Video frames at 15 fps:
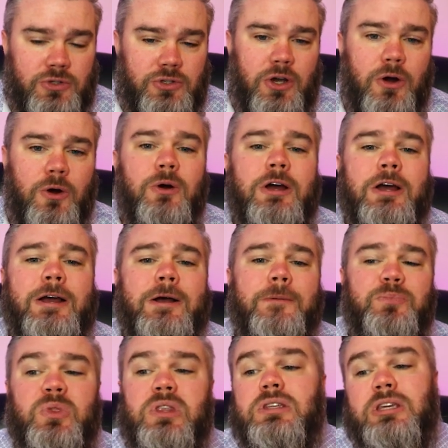So
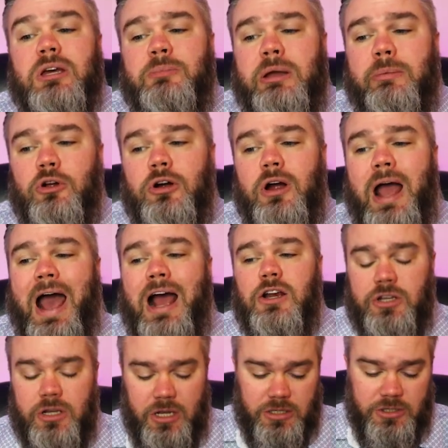some people are
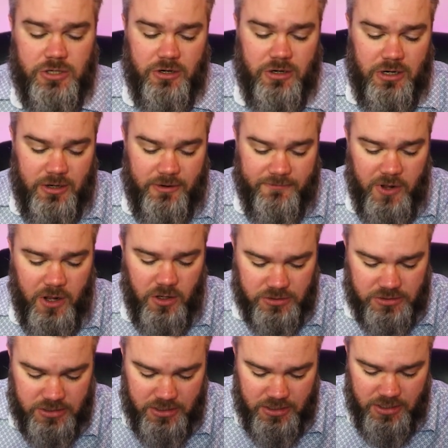actually considered in
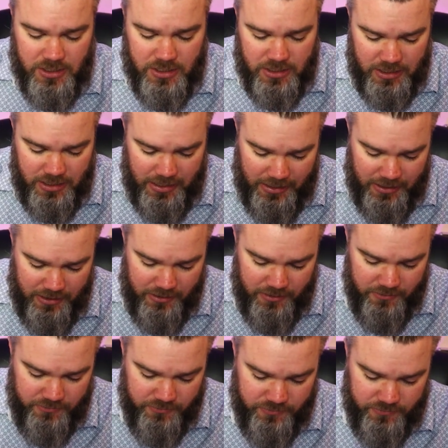default
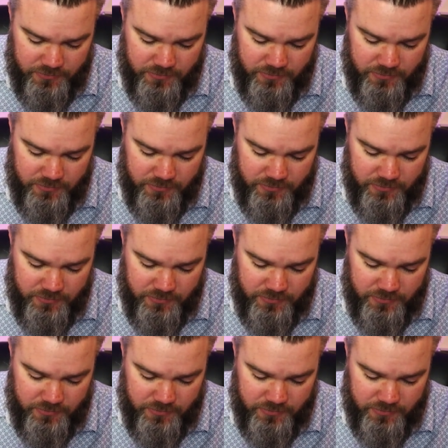if